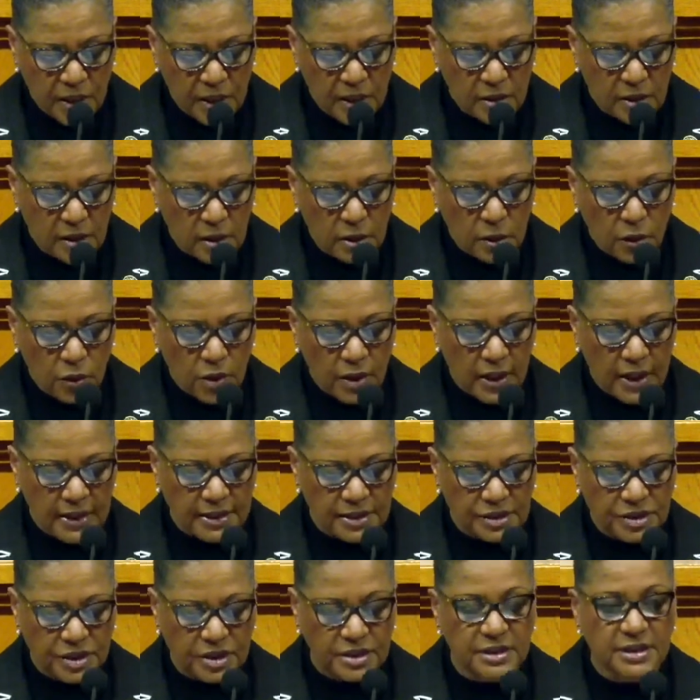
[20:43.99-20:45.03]
The Lord
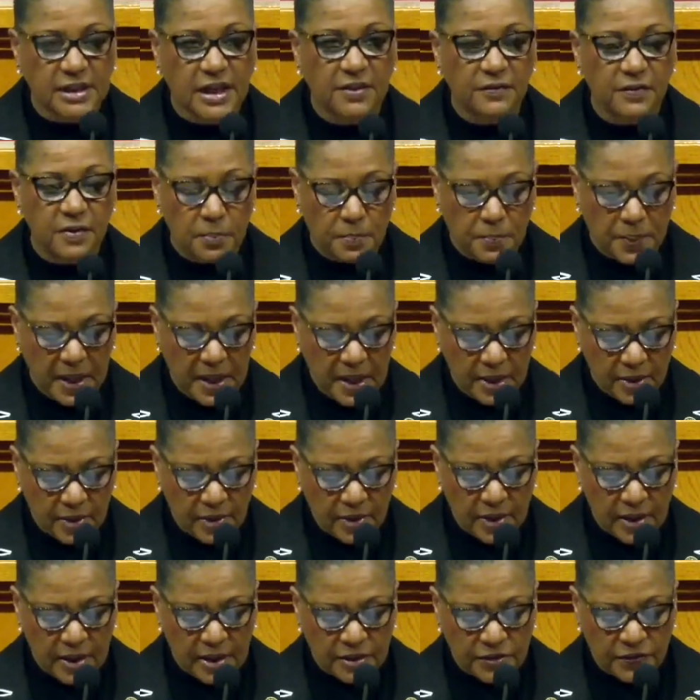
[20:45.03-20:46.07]
has just given Peter
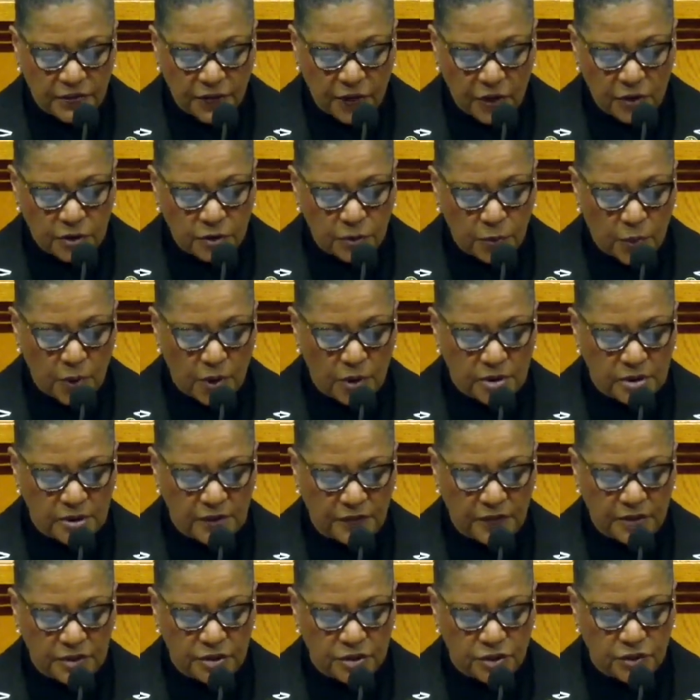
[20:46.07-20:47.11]
his first words
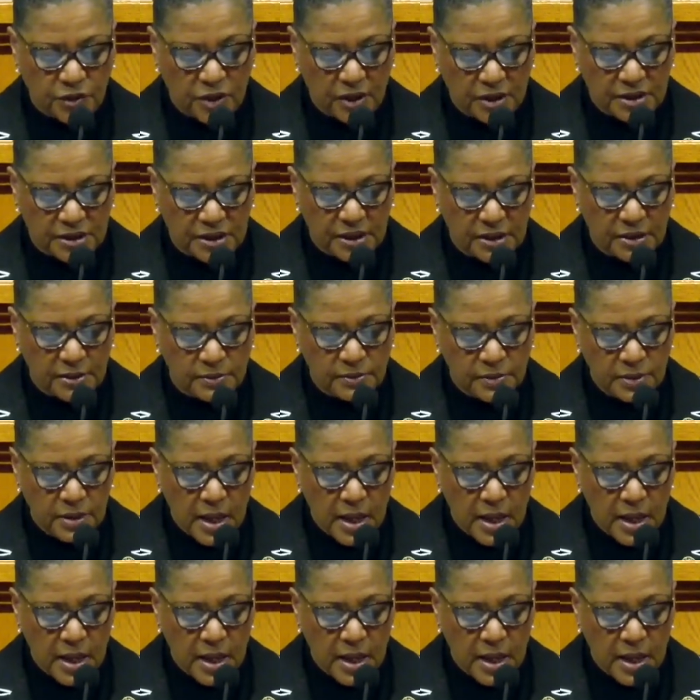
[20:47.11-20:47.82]
of instruction,